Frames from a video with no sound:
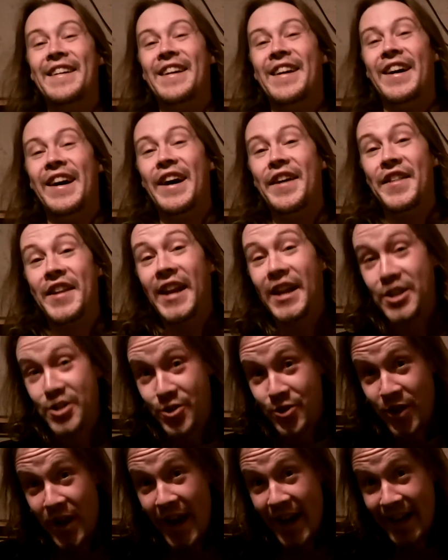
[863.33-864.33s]
The next
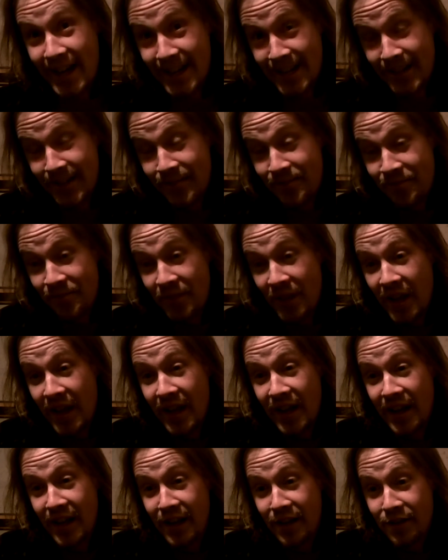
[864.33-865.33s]
track.
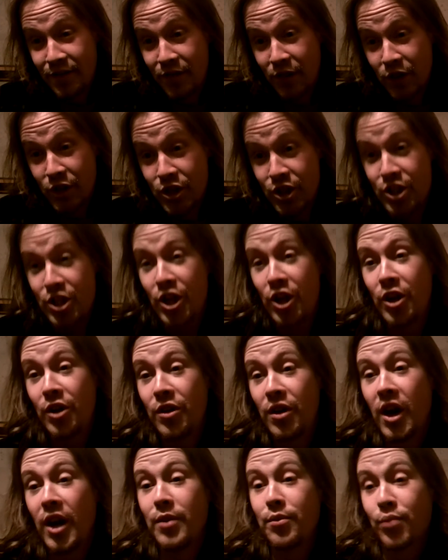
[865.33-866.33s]
First Snow
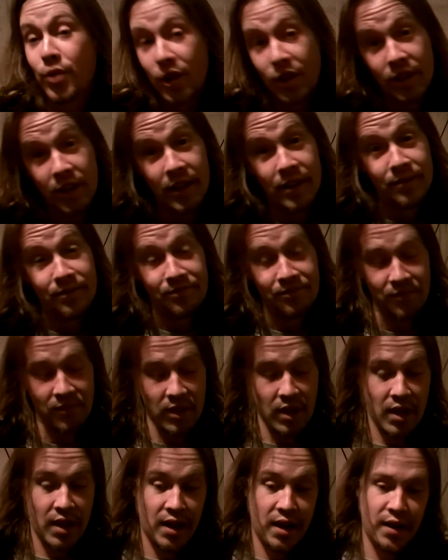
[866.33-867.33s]
on Brooklyn.
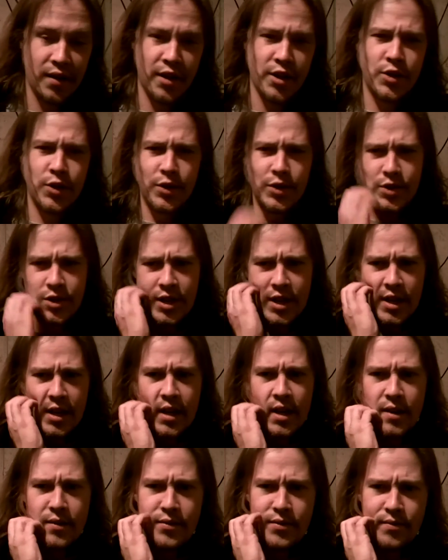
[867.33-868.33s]
This is
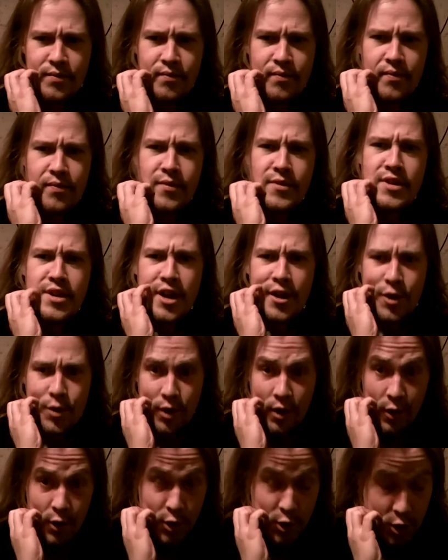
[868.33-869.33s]
another
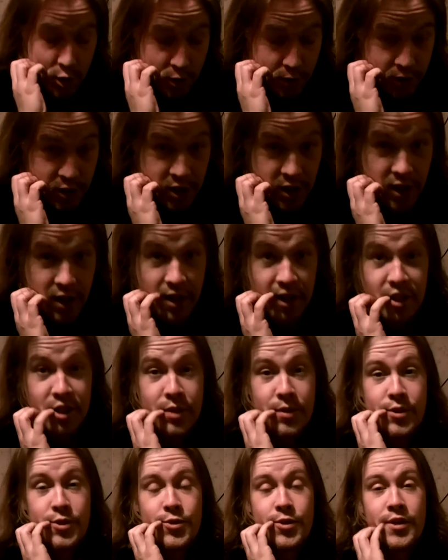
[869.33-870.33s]
one of the new songs
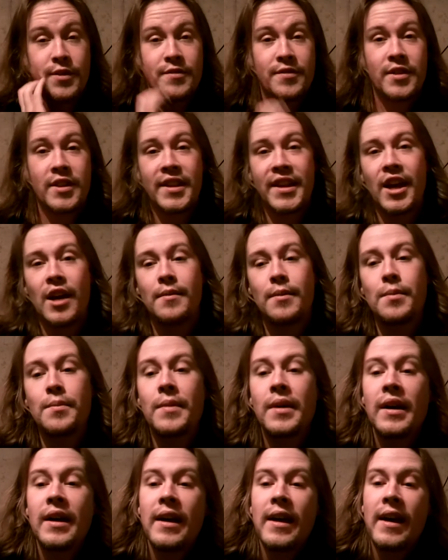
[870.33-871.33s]
that was written for the album,
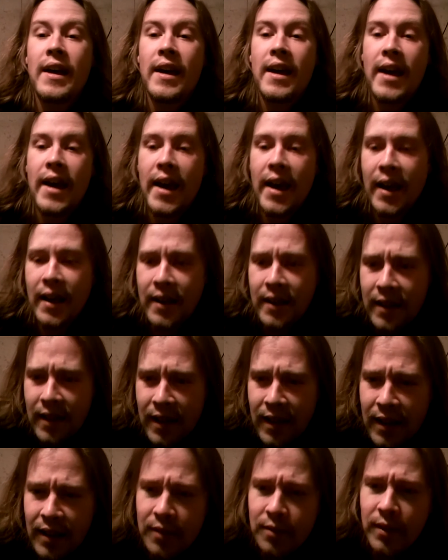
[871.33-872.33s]
and
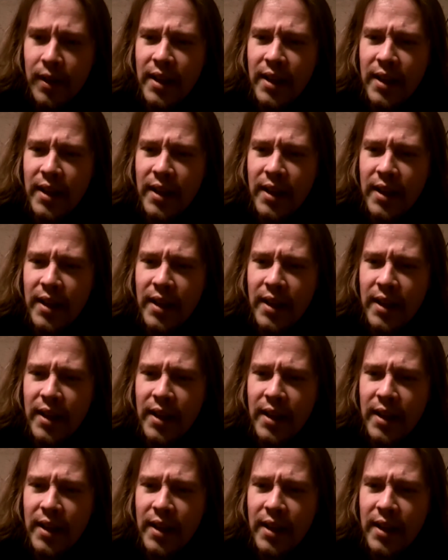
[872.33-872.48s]
I